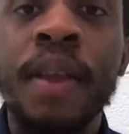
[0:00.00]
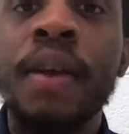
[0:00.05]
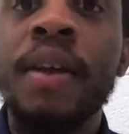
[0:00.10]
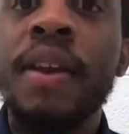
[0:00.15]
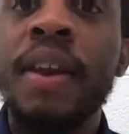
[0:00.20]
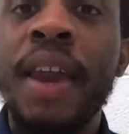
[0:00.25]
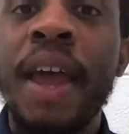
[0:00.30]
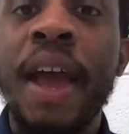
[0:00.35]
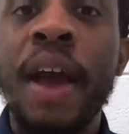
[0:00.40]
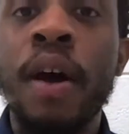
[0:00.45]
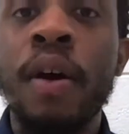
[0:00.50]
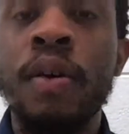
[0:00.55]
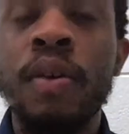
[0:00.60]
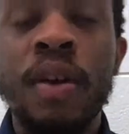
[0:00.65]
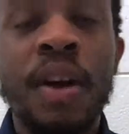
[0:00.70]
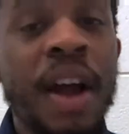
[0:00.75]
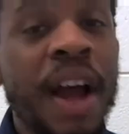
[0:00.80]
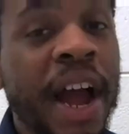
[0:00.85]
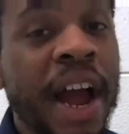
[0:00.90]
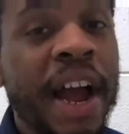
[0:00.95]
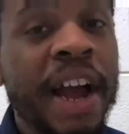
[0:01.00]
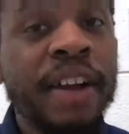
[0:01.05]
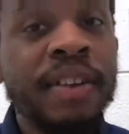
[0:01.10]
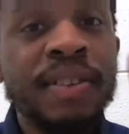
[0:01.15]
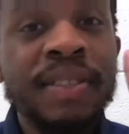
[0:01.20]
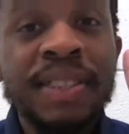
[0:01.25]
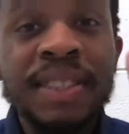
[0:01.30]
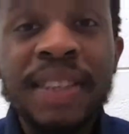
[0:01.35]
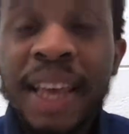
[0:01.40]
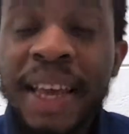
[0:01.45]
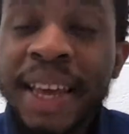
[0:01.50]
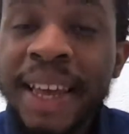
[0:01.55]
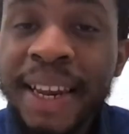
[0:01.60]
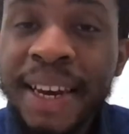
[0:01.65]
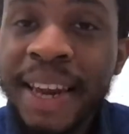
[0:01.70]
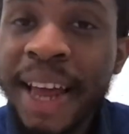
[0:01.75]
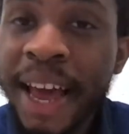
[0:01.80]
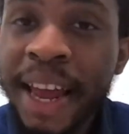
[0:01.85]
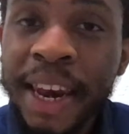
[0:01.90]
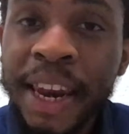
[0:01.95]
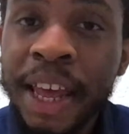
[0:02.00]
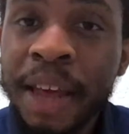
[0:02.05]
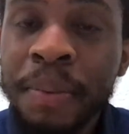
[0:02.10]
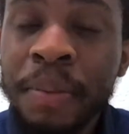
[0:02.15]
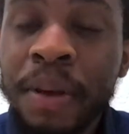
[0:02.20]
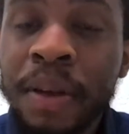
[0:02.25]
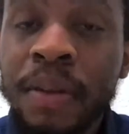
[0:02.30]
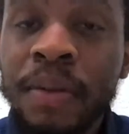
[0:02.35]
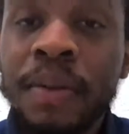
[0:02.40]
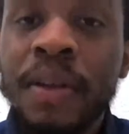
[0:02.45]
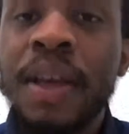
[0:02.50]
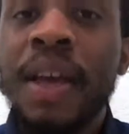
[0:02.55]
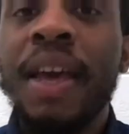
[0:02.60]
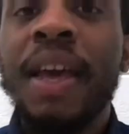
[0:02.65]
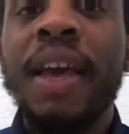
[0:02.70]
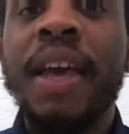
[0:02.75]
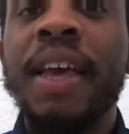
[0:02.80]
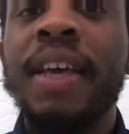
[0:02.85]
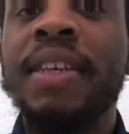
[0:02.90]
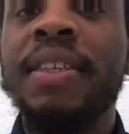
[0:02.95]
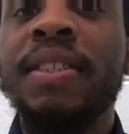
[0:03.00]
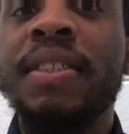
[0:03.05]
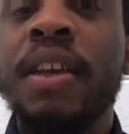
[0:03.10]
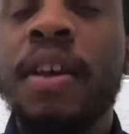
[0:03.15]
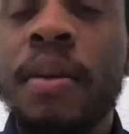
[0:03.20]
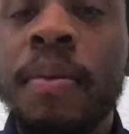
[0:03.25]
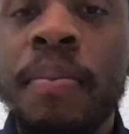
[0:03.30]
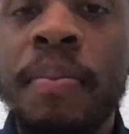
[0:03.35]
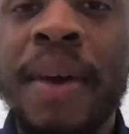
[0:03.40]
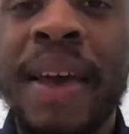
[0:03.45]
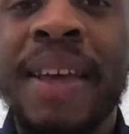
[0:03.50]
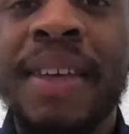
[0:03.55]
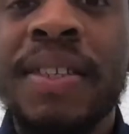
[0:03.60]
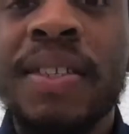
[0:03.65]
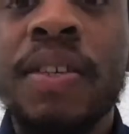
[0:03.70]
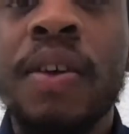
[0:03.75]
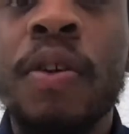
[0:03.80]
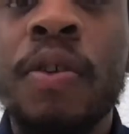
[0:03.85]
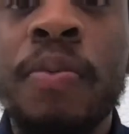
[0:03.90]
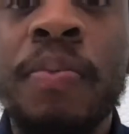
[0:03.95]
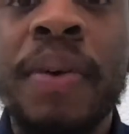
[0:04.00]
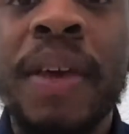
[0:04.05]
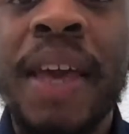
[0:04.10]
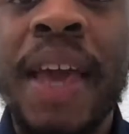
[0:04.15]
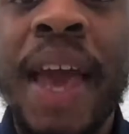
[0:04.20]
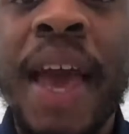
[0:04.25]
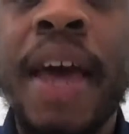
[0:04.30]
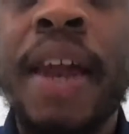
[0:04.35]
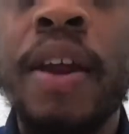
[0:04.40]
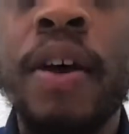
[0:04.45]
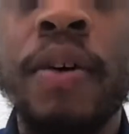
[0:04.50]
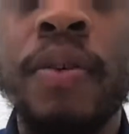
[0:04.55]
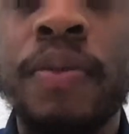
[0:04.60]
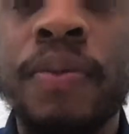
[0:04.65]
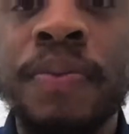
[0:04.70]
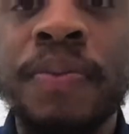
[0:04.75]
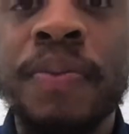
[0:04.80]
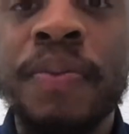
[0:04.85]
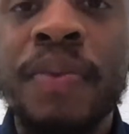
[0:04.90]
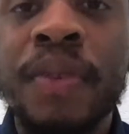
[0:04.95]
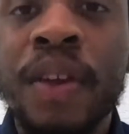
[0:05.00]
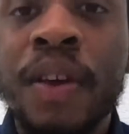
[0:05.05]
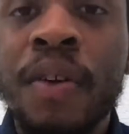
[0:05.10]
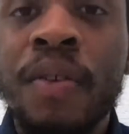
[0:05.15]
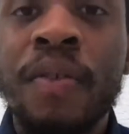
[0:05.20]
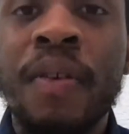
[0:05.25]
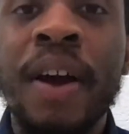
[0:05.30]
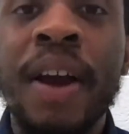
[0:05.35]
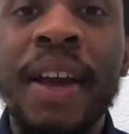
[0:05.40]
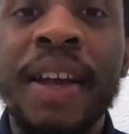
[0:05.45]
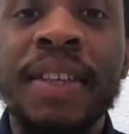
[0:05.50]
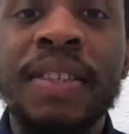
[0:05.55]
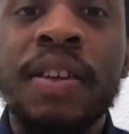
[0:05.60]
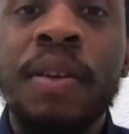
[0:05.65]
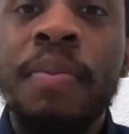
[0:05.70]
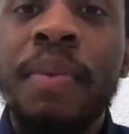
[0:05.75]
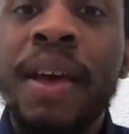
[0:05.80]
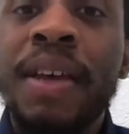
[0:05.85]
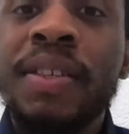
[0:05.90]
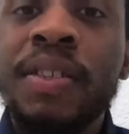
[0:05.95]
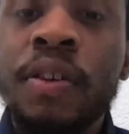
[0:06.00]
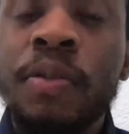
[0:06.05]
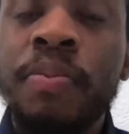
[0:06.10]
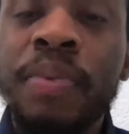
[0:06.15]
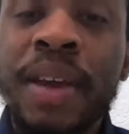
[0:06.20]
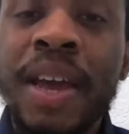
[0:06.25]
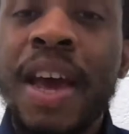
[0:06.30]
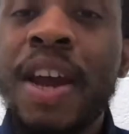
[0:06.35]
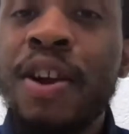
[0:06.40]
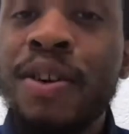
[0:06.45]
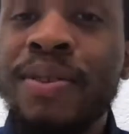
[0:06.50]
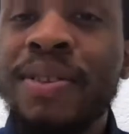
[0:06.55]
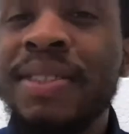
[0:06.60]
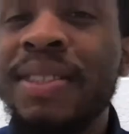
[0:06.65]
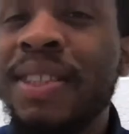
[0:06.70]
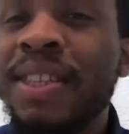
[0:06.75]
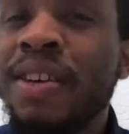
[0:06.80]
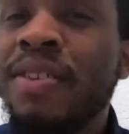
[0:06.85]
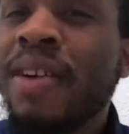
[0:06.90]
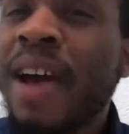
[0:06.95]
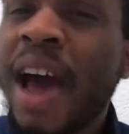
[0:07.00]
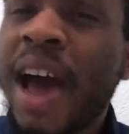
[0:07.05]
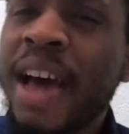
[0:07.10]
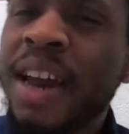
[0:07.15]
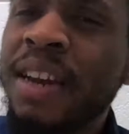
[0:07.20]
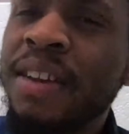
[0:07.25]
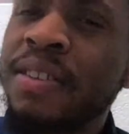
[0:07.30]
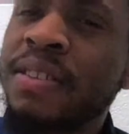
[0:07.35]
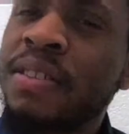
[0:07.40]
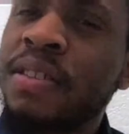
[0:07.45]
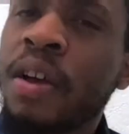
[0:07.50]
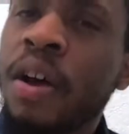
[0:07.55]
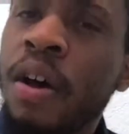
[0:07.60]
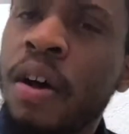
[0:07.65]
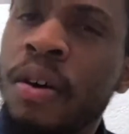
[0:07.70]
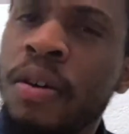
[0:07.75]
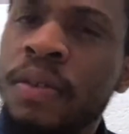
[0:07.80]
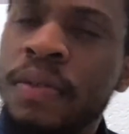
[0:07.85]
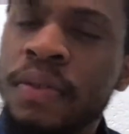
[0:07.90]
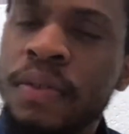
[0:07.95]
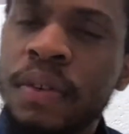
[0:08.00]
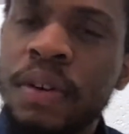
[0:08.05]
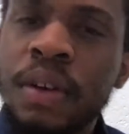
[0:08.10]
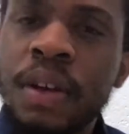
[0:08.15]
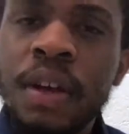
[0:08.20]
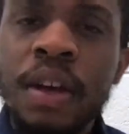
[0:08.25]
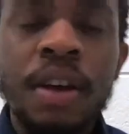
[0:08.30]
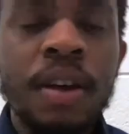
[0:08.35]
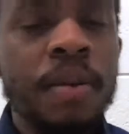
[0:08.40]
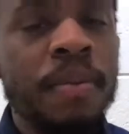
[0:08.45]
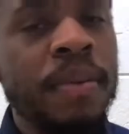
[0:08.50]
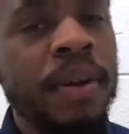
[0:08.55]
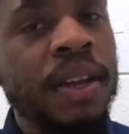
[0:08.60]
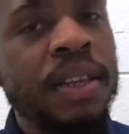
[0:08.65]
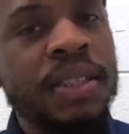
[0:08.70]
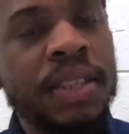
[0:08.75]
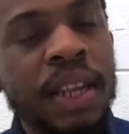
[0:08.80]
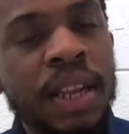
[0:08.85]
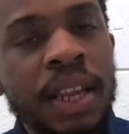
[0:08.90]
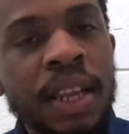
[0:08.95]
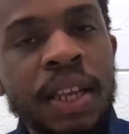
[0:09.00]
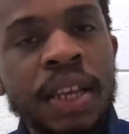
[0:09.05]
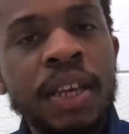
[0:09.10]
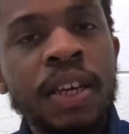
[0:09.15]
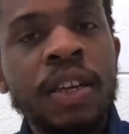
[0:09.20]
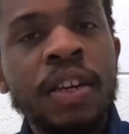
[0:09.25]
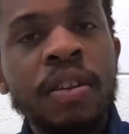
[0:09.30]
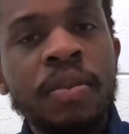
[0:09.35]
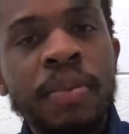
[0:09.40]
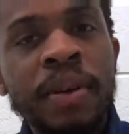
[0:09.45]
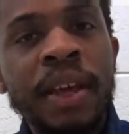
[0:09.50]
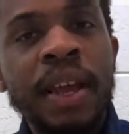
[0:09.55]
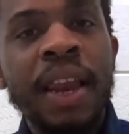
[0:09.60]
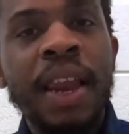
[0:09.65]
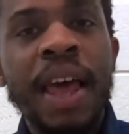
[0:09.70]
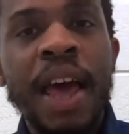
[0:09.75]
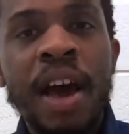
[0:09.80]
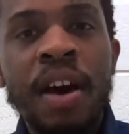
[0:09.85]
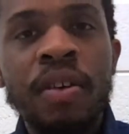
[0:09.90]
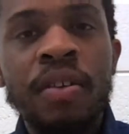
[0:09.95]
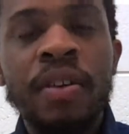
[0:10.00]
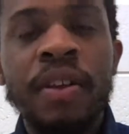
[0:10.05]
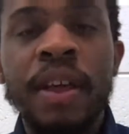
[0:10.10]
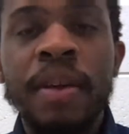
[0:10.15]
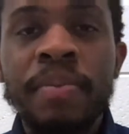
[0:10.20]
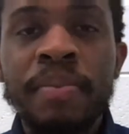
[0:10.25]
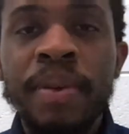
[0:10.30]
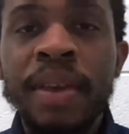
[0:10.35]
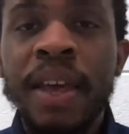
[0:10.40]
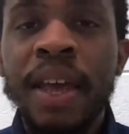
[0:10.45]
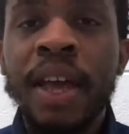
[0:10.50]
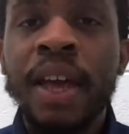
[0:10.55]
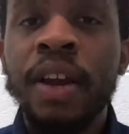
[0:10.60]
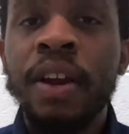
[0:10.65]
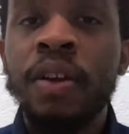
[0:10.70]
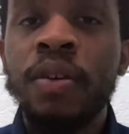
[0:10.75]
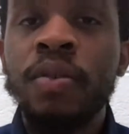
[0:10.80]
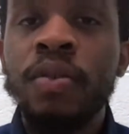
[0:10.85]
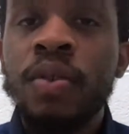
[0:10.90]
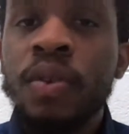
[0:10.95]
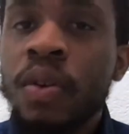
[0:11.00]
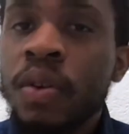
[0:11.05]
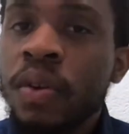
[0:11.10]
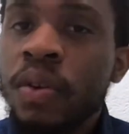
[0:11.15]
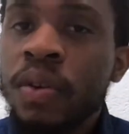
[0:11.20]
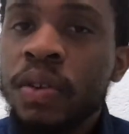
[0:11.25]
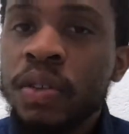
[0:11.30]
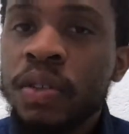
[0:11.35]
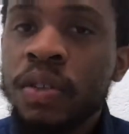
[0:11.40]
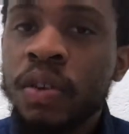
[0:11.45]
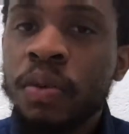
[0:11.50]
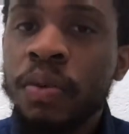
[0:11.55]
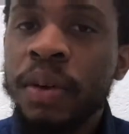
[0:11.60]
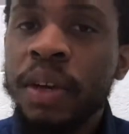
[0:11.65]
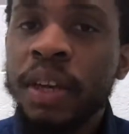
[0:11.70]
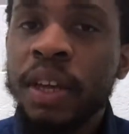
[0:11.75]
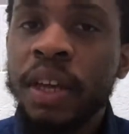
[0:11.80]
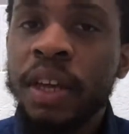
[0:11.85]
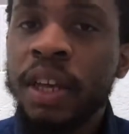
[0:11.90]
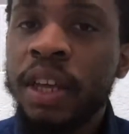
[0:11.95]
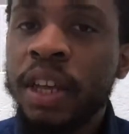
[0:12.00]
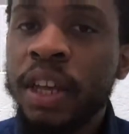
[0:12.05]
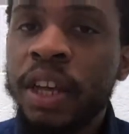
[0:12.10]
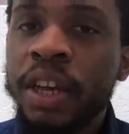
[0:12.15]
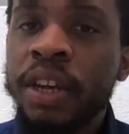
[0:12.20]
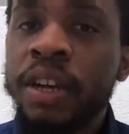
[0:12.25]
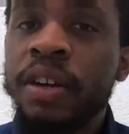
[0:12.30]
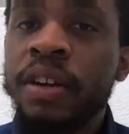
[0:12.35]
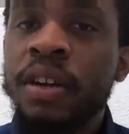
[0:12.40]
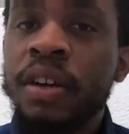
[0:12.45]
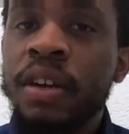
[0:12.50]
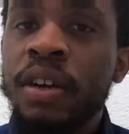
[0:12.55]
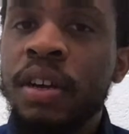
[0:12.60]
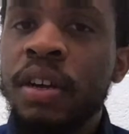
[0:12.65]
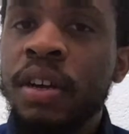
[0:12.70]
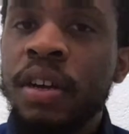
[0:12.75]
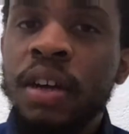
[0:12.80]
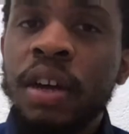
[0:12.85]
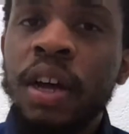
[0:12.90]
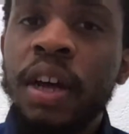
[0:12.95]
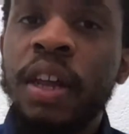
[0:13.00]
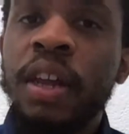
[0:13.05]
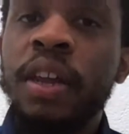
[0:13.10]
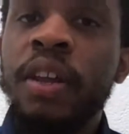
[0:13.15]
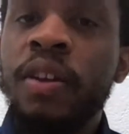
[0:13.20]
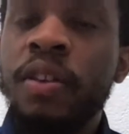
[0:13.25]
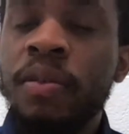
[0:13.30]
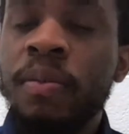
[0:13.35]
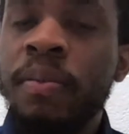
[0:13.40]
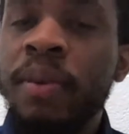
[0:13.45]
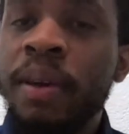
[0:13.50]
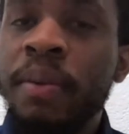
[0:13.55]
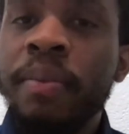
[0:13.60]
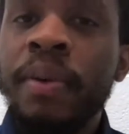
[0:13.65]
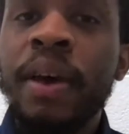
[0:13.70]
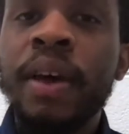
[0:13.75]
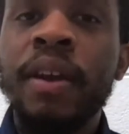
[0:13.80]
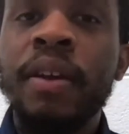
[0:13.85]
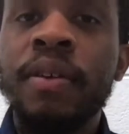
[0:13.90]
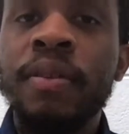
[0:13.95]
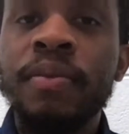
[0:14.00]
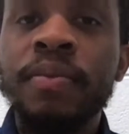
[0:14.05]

Now, our second dynamic is mezzo piano, right? And so mezzo piano is still kind of soft, but it's a little bit louder than piano, so we can hear a little bit better,